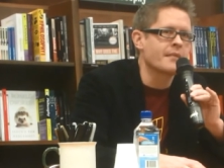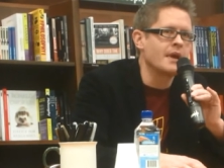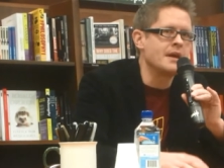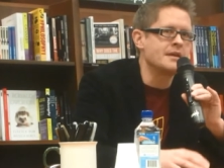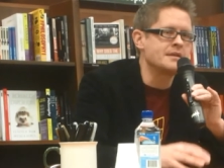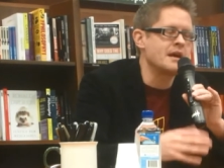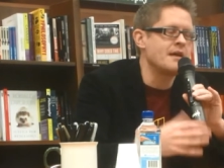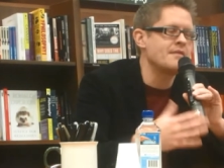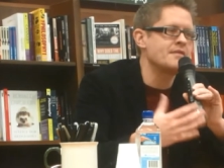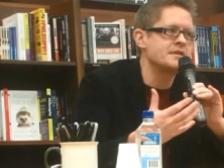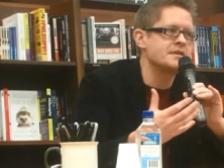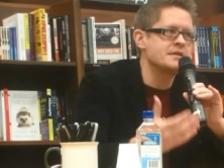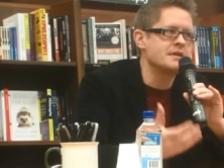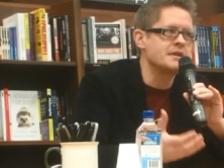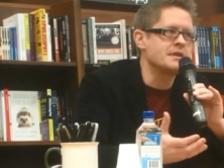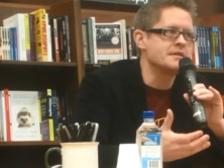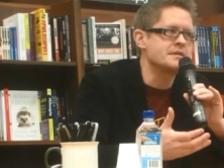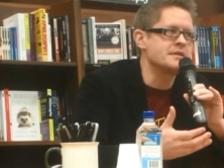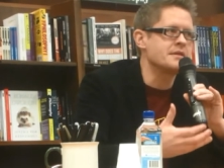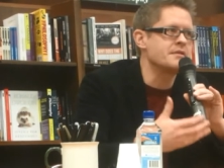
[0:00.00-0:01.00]
it's
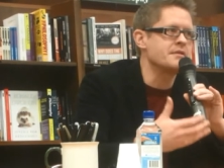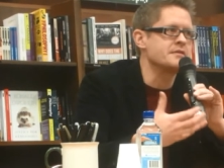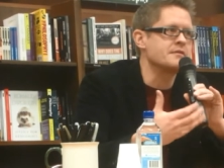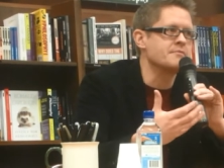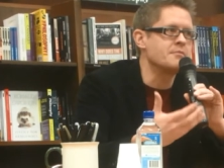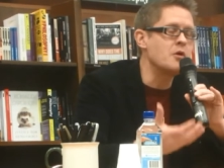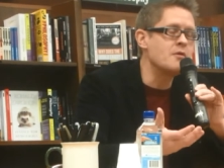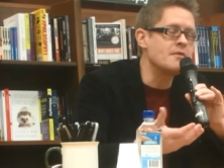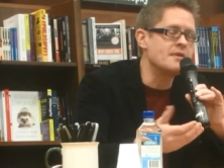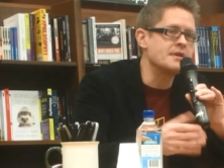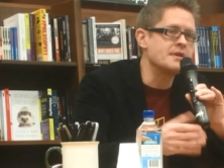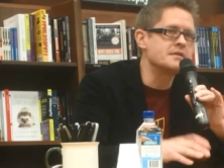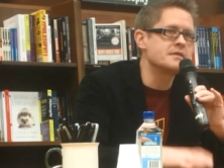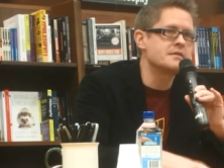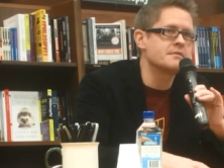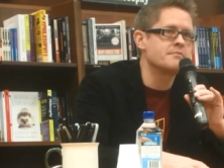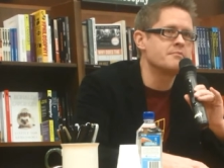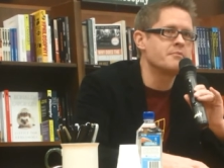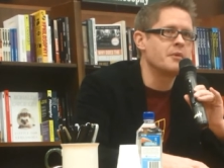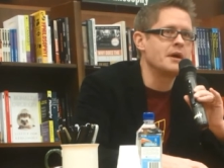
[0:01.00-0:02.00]
obviously a series of
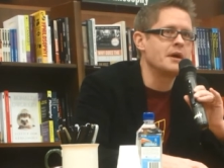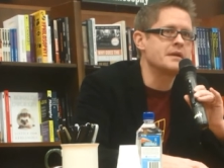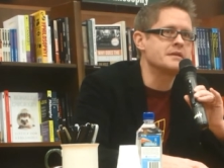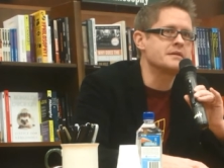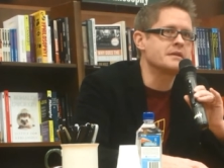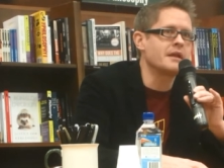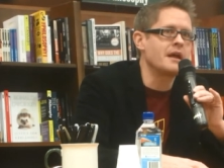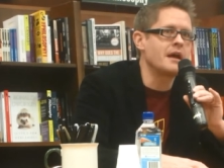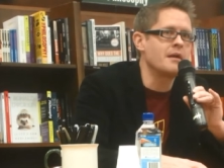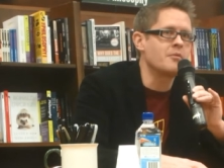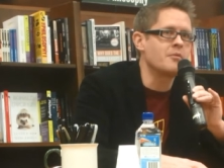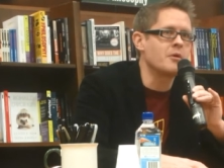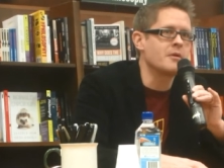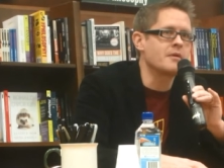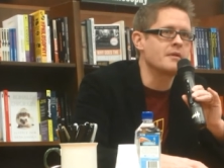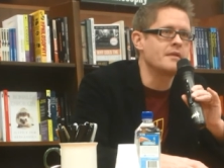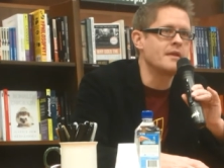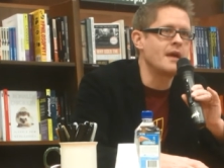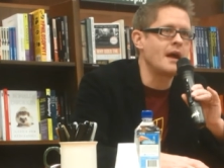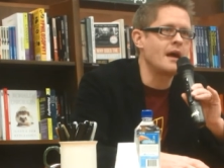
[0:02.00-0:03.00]
movies, but it's a lot more
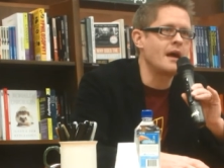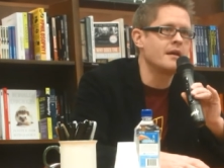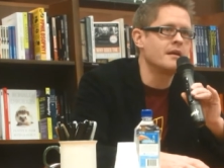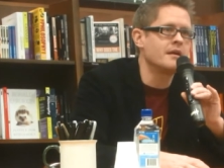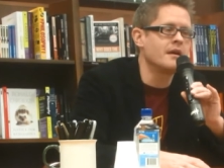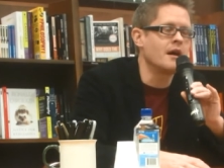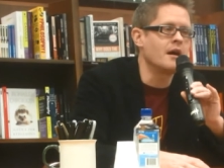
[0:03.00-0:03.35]
than that.